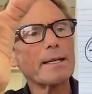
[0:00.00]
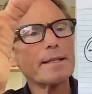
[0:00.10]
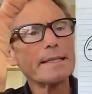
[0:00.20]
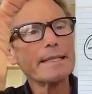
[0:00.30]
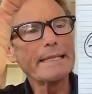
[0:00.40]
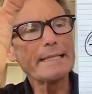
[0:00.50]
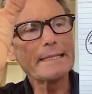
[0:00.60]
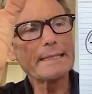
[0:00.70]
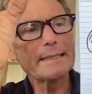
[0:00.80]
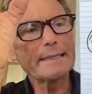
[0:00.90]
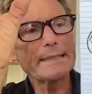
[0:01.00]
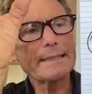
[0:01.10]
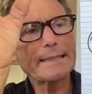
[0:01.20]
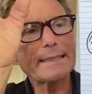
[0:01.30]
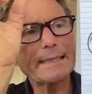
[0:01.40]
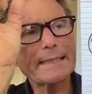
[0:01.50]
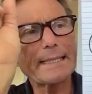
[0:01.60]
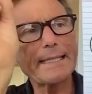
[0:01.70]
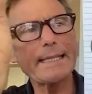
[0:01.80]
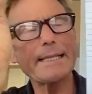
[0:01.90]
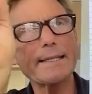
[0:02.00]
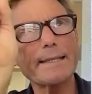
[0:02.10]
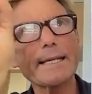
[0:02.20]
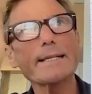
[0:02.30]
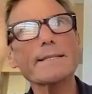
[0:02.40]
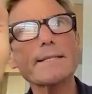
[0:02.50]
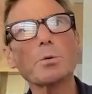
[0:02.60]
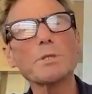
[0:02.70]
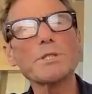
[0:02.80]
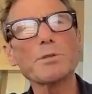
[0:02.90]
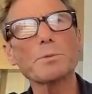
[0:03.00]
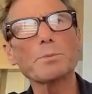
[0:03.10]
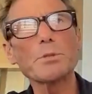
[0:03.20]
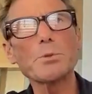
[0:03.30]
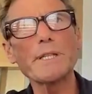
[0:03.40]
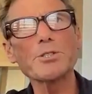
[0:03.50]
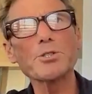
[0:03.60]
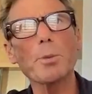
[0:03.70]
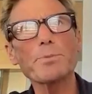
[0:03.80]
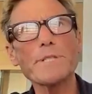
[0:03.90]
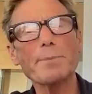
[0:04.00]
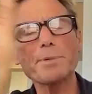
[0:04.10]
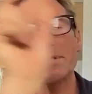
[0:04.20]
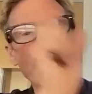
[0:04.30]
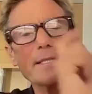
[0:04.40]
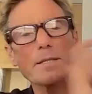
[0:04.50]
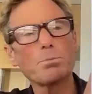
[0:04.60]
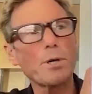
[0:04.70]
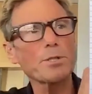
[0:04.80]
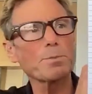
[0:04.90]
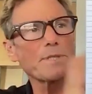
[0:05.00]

the key things that were different between the top 10% and bottom